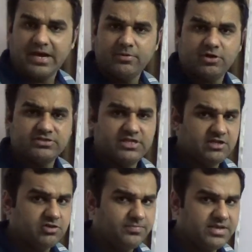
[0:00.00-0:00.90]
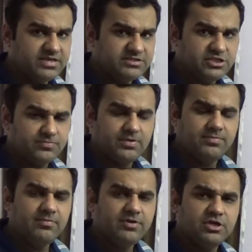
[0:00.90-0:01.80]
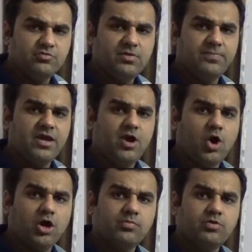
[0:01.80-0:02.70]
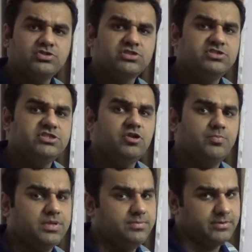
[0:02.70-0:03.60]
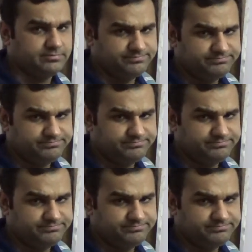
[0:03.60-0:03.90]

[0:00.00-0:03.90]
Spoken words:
I'm not saying you're paying a zero premium, but you will pay almost zero premium.